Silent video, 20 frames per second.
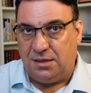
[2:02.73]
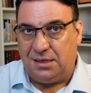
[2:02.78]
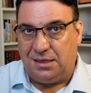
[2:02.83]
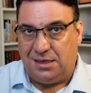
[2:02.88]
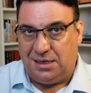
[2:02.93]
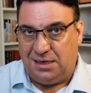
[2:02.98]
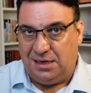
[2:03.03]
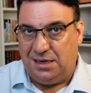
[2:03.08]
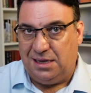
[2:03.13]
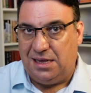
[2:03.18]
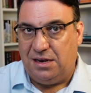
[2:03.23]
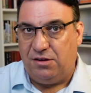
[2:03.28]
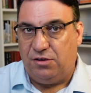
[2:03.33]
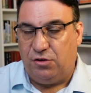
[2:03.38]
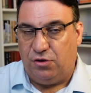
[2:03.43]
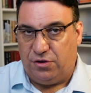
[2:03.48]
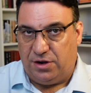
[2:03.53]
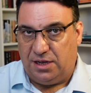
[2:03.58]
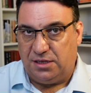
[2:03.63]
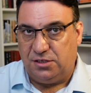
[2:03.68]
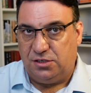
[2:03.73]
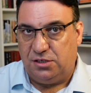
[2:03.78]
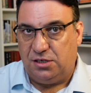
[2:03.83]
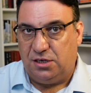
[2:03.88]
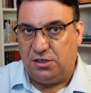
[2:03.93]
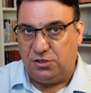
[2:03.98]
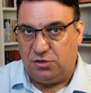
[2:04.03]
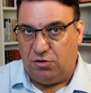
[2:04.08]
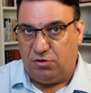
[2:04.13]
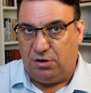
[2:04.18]
the clearer your answer
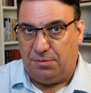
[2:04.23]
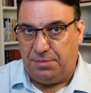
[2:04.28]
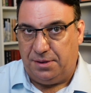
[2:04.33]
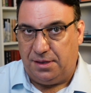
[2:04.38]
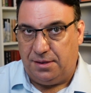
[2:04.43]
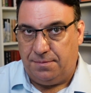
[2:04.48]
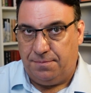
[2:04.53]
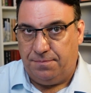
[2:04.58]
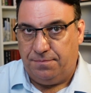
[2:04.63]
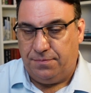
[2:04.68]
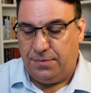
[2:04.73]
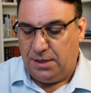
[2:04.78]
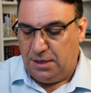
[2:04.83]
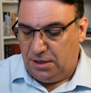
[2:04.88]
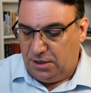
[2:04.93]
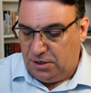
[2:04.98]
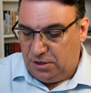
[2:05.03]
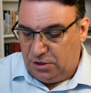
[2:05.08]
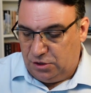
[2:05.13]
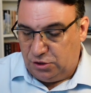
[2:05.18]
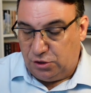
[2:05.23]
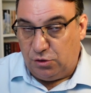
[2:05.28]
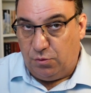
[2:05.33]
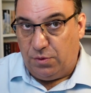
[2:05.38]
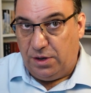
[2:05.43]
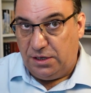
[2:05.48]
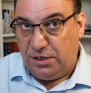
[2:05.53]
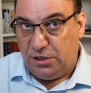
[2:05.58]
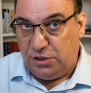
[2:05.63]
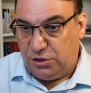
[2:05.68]
is going to be. So
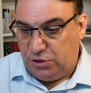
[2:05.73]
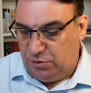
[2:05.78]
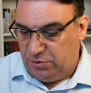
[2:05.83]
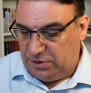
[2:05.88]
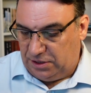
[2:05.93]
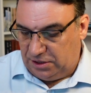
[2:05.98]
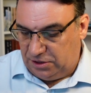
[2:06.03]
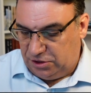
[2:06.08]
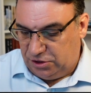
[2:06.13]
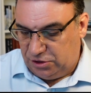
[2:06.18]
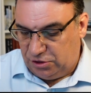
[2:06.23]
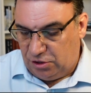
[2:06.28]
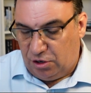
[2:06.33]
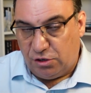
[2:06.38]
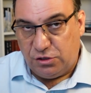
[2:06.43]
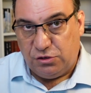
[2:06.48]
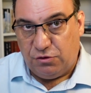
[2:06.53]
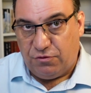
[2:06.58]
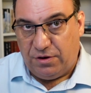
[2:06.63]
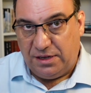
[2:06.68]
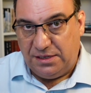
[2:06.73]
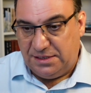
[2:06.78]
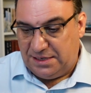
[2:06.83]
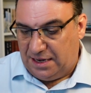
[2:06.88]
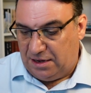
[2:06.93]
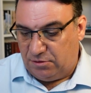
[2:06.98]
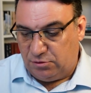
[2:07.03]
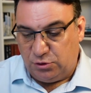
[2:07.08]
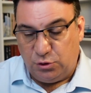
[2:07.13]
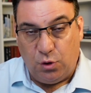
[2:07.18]
when you do this, start to write
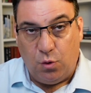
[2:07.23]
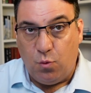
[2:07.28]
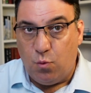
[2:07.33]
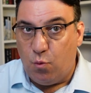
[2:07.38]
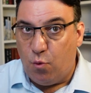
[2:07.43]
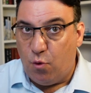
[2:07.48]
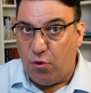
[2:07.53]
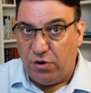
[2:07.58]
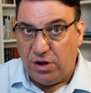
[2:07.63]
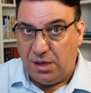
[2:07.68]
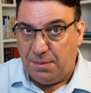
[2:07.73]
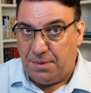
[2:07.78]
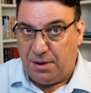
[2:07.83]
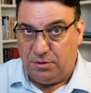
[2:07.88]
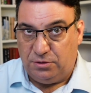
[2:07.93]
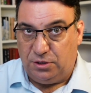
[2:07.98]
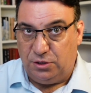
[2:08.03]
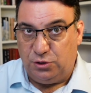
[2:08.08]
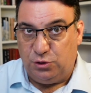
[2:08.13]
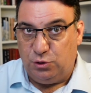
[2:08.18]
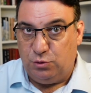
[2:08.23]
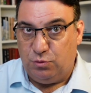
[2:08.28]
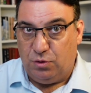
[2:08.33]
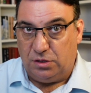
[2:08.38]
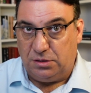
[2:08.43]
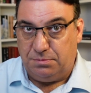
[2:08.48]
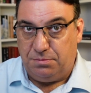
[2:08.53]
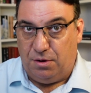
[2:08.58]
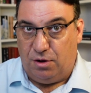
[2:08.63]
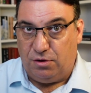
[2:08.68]
down. Don't worry about the do
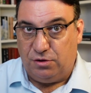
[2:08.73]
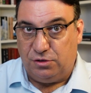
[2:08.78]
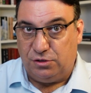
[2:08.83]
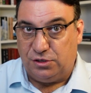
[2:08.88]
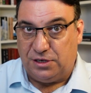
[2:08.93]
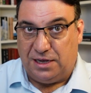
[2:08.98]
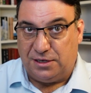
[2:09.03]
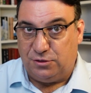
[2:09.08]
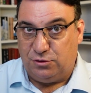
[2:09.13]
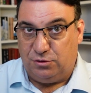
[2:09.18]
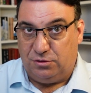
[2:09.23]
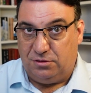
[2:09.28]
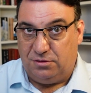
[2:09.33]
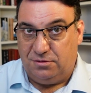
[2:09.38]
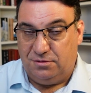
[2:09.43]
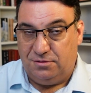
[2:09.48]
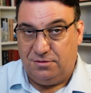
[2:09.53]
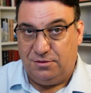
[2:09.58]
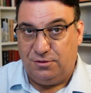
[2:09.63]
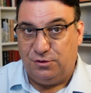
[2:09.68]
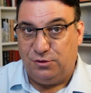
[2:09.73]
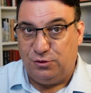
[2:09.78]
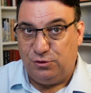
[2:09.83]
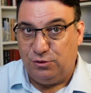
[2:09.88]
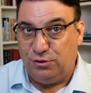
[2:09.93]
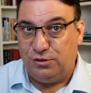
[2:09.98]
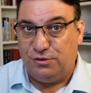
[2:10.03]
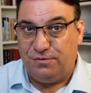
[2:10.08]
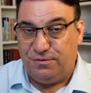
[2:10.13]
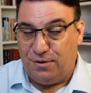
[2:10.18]
want box at all.
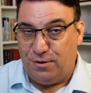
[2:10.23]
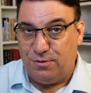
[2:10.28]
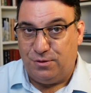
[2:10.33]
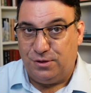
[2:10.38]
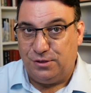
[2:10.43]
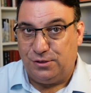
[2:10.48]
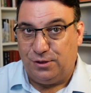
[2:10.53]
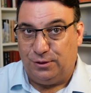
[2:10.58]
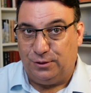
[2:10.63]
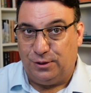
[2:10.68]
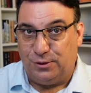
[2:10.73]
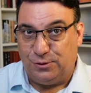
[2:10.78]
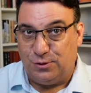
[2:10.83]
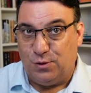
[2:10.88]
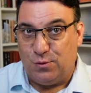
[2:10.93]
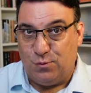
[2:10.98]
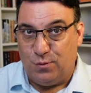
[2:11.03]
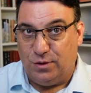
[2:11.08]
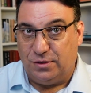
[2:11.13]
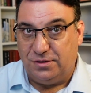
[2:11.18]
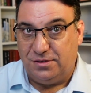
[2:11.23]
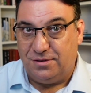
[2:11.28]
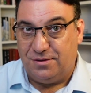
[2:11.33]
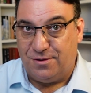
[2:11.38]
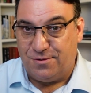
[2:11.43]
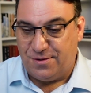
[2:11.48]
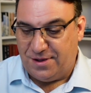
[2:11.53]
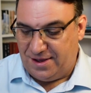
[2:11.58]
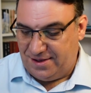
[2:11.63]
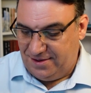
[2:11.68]
Just focus on the don't want,
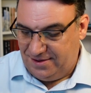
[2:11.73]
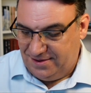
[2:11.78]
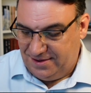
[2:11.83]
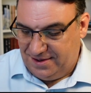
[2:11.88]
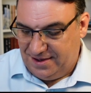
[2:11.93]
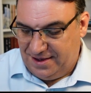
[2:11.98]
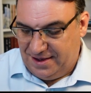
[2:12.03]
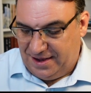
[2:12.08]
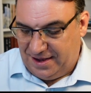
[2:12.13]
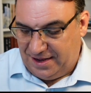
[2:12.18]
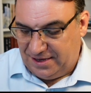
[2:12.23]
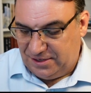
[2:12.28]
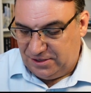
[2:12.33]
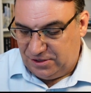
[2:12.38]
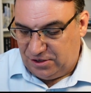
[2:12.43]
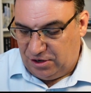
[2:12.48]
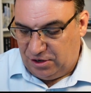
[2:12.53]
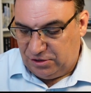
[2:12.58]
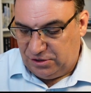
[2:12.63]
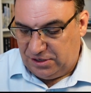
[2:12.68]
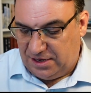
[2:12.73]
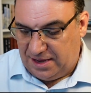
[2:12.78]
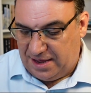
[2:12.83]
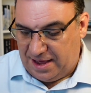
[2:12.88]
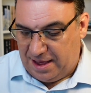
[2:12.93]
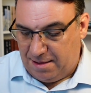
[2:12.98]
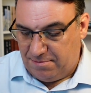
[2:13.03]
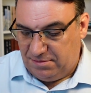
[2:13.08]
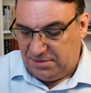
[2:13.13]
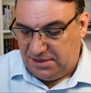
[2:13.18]
okay? And start to
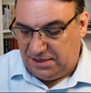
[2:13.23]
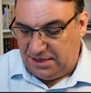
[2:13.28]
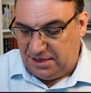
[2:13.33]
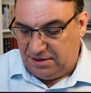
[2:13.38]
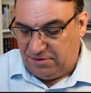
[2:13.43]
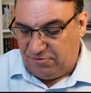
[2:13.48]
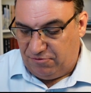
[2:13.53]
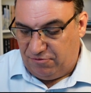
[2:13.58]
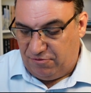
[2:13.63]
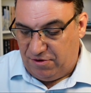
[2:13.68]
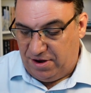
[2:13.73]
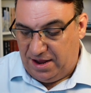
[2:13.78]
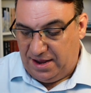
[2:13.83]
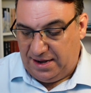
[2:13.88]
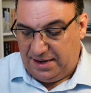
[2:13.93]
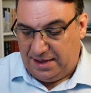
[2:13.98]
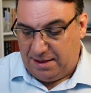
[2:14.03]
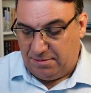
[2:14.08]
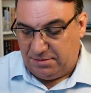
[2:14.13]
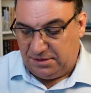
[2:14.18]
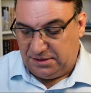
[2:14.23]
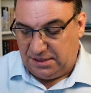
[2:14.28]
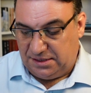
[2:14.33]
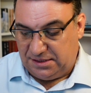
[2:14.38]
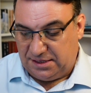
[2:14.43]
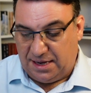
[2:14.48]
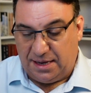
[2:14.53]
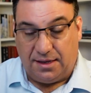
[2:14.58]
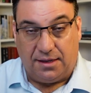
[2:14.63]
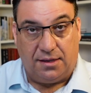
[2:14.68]
really empty the
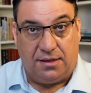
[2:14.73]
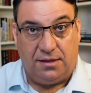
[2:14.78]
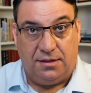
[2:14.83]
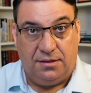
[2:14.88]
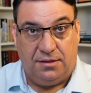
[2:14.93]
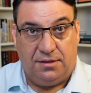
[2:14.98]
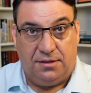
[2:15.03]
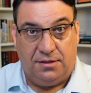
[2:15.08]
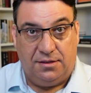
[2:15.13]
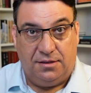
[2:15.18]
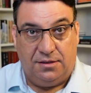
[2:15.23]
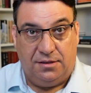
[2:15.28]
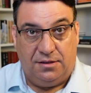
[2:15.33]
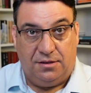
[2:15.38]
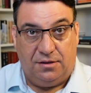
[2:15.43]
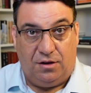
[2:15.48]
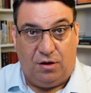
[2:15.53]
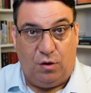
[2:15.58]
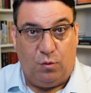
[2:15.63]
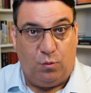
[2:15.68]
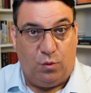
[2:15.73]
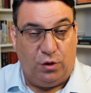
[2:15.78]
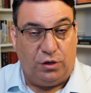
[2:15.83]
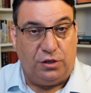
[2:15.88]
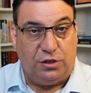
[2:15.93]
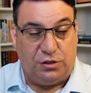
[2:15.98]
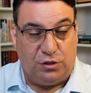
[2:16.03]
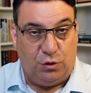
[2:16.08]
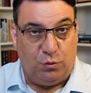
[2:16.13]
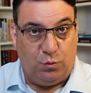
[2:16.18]
tank on what
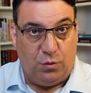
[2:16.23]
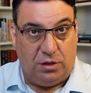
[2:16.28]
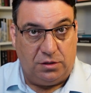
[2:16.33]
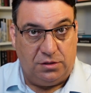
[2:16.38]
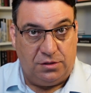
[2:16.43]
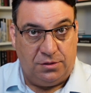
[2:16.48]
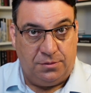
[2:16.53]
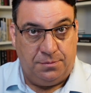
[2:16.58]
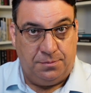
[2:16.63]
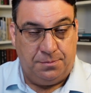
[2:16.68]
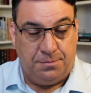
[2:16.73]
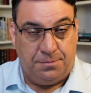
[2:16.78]
you don't want.